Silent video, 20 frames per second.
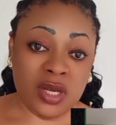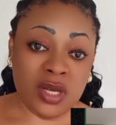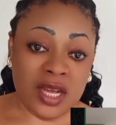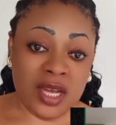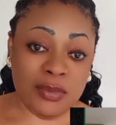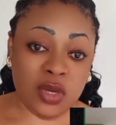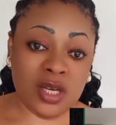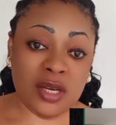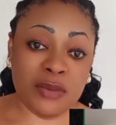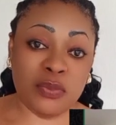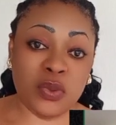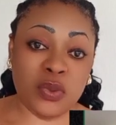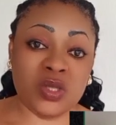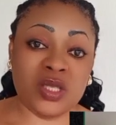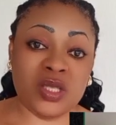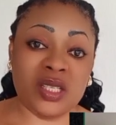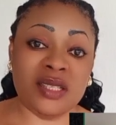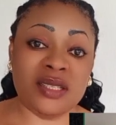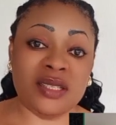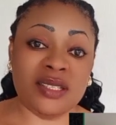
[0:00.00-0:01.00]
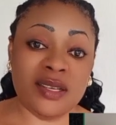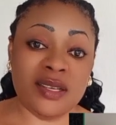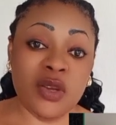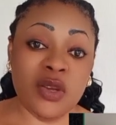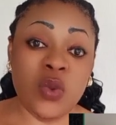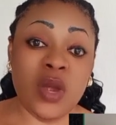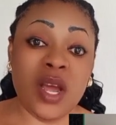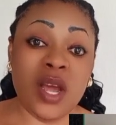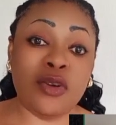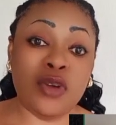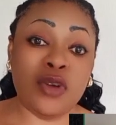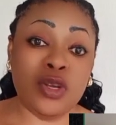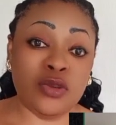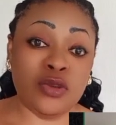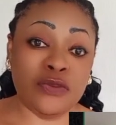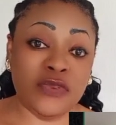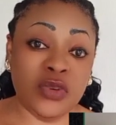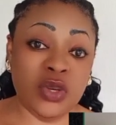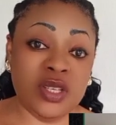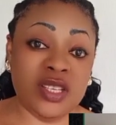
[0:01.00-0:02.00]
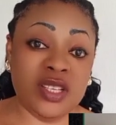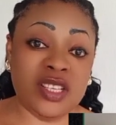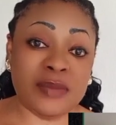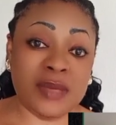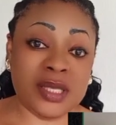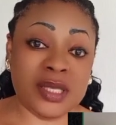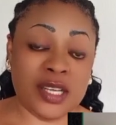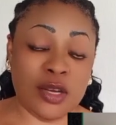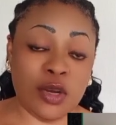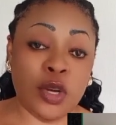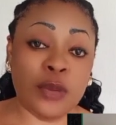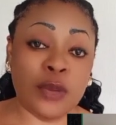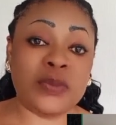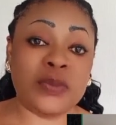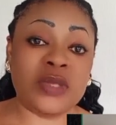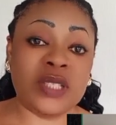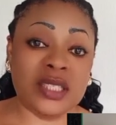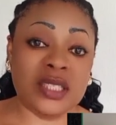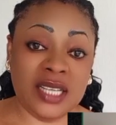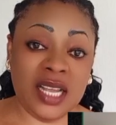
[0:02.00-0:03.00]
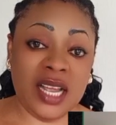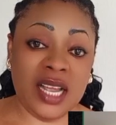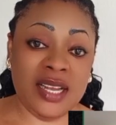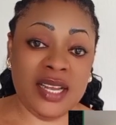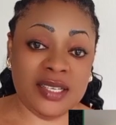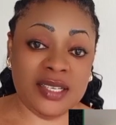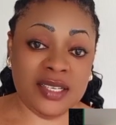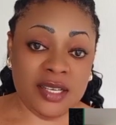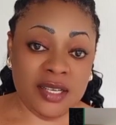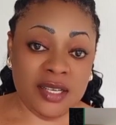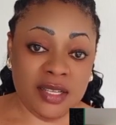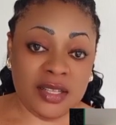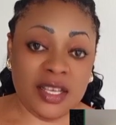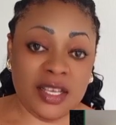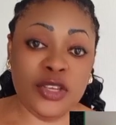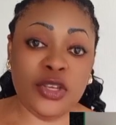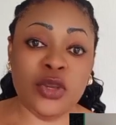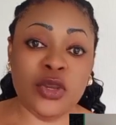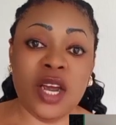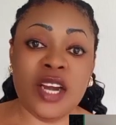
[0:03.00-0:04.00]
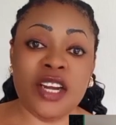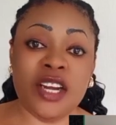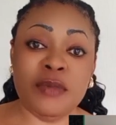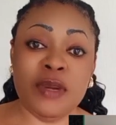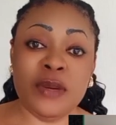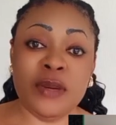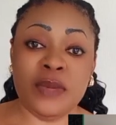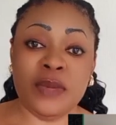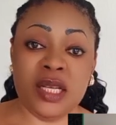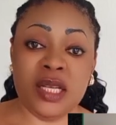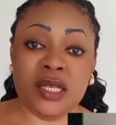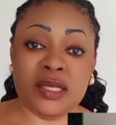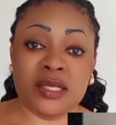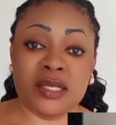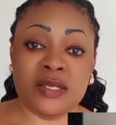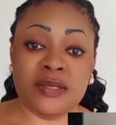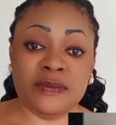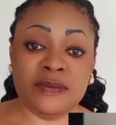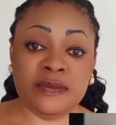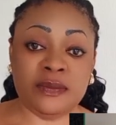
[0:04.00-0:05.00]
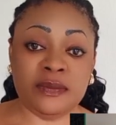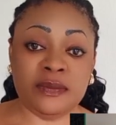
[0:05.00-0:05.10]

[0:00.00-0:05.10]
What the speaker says: I'm going to post it. We are going to follow this matter up till the end. Thank you and remain blessed.